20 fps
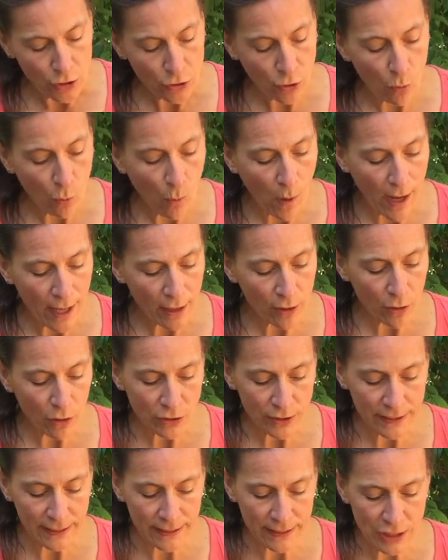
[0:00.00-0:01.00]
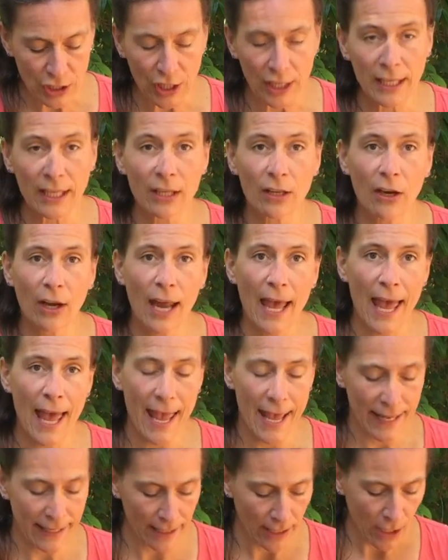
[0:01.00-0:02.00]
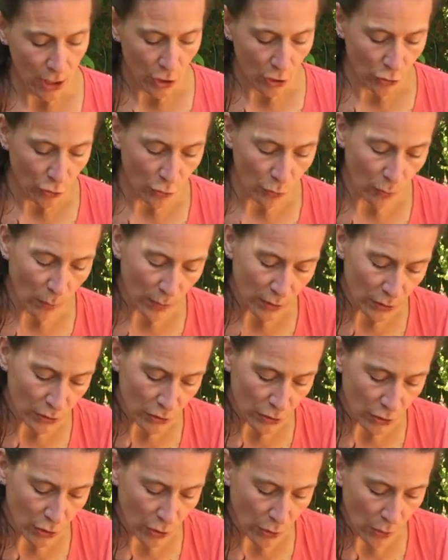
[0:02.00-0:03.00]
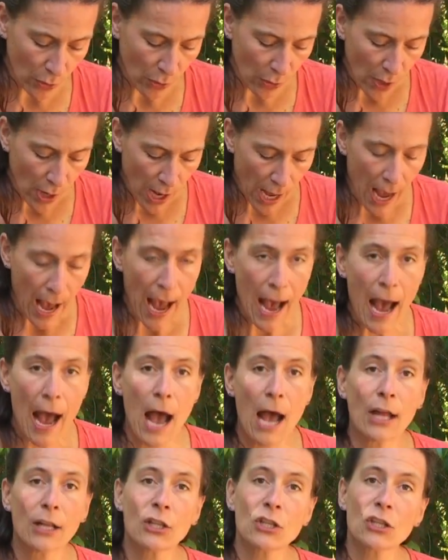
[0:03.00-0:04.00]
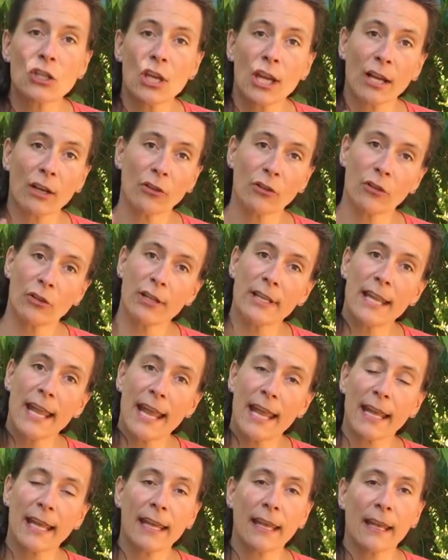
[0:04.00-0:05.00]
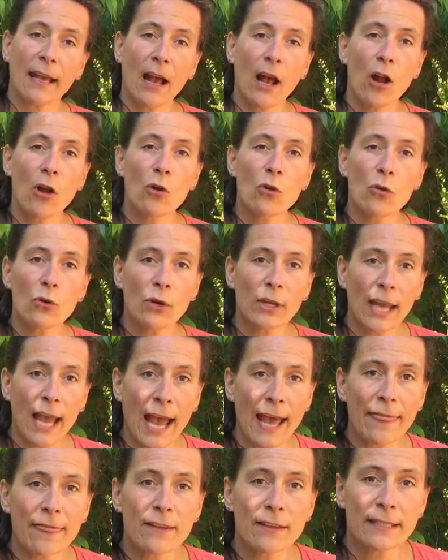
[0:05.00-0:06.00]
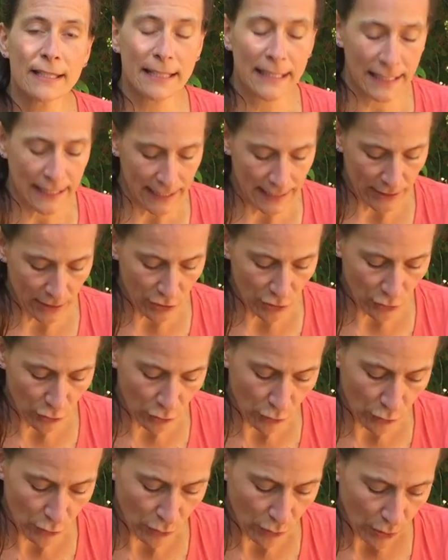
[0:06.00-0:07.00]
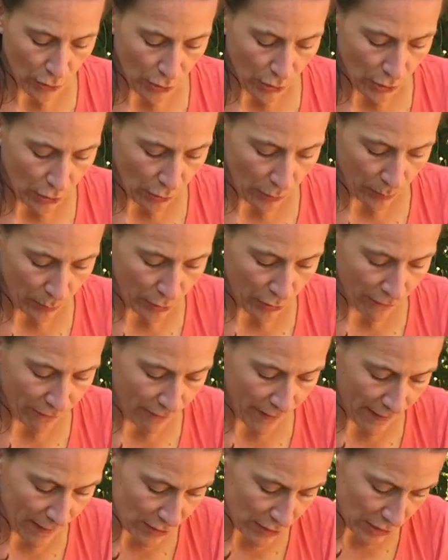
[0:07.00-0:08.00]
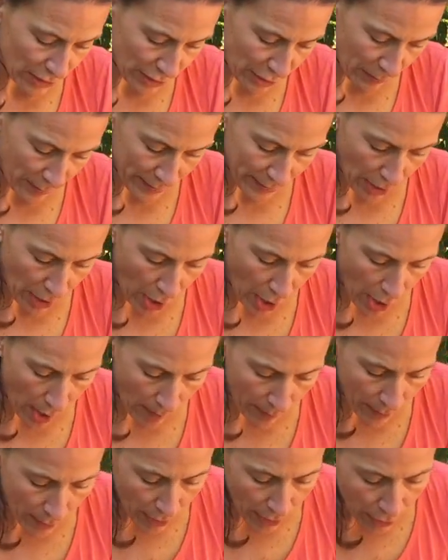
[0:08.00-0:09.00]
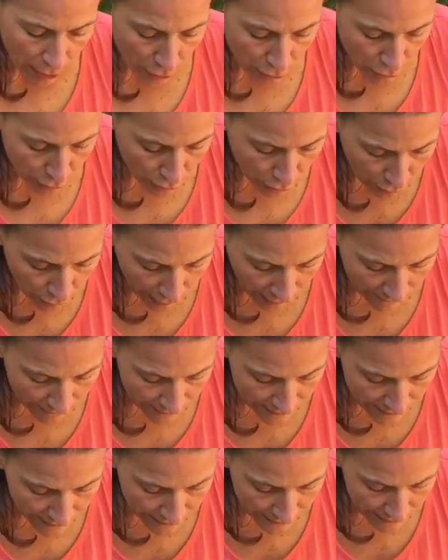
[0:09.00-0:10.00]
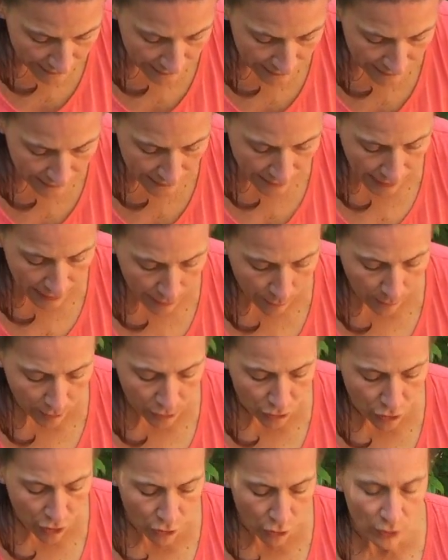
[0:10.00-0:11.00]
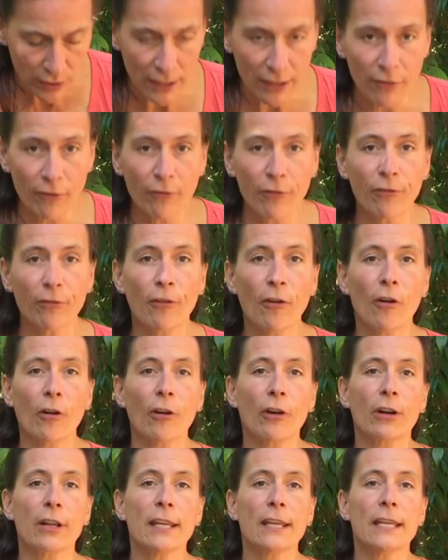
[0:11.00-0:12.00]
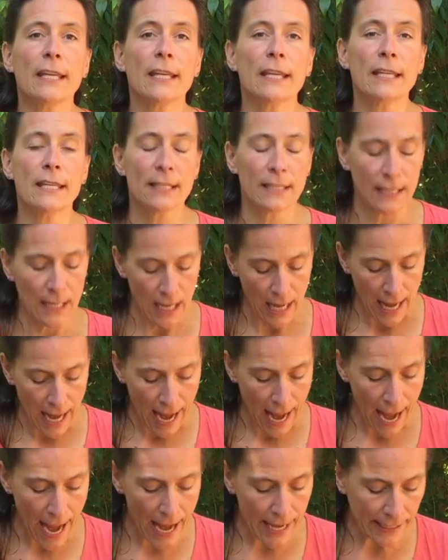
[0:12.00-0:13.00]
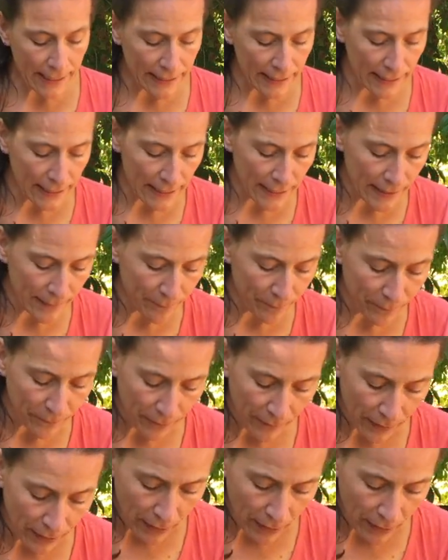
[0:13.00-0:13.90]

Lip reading: So while you're still checking her head, you want to go check on her neck, look at the skin. So you put the feathers a little bit up, you look at the skin, and what you are looking for is any